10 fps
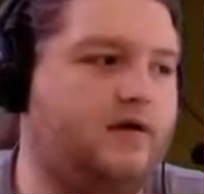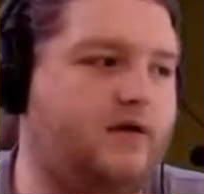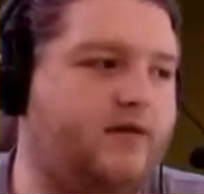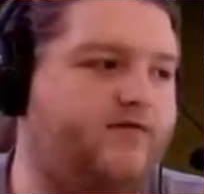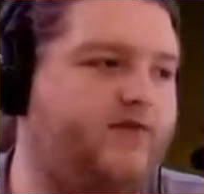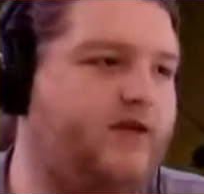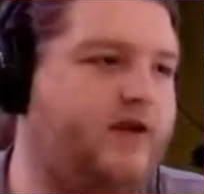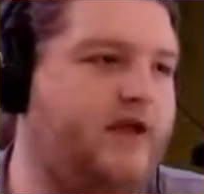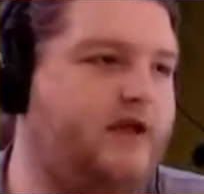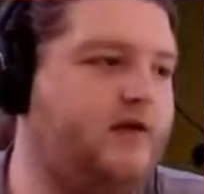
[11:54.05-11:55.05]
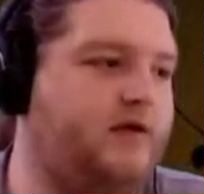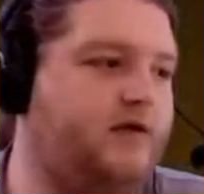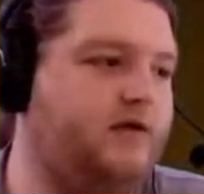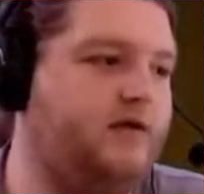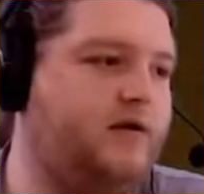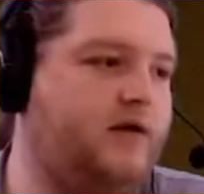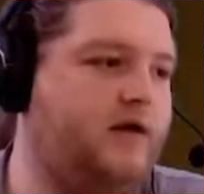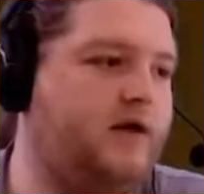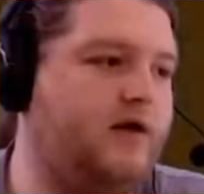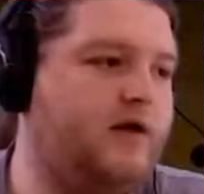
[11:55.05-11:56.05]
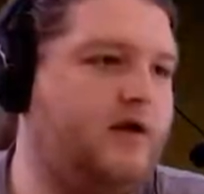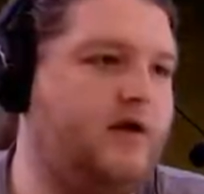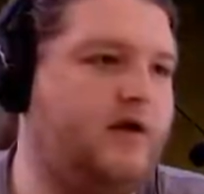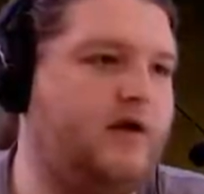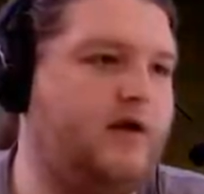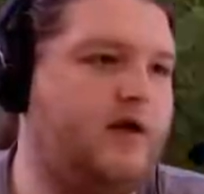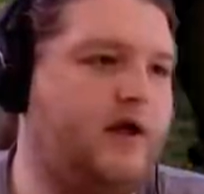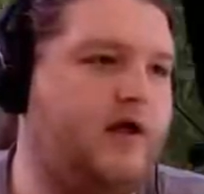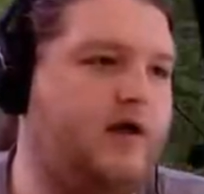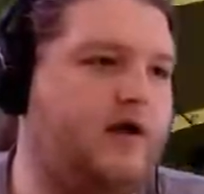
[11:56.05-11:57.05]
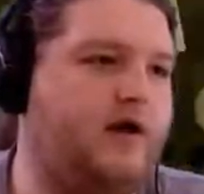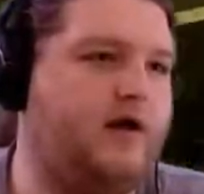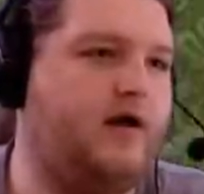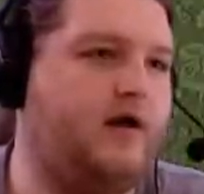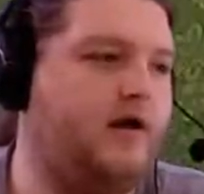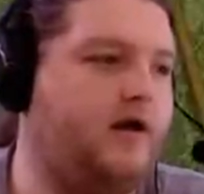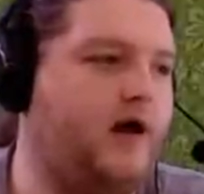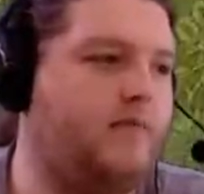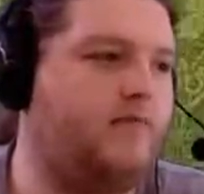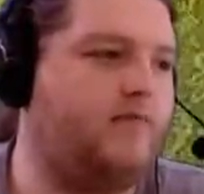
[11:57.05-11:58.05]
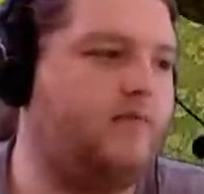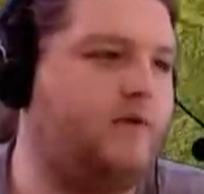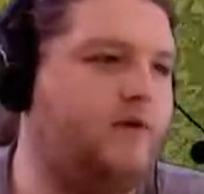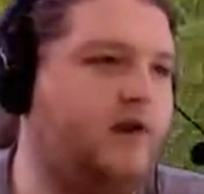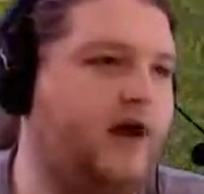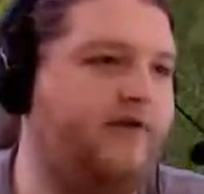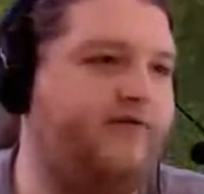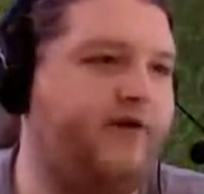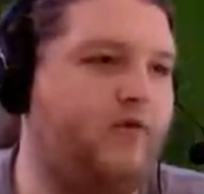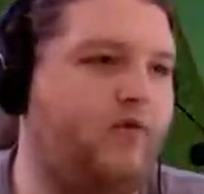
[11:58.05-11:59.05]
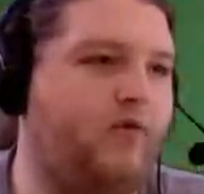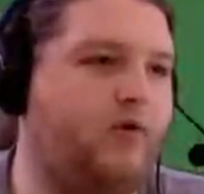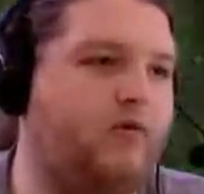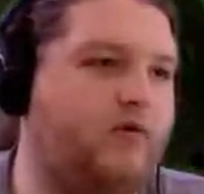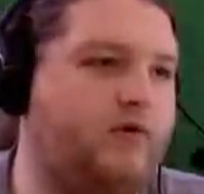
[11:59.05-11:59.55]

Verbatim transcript: I'm fully healed. And, uh, I'm not very warm.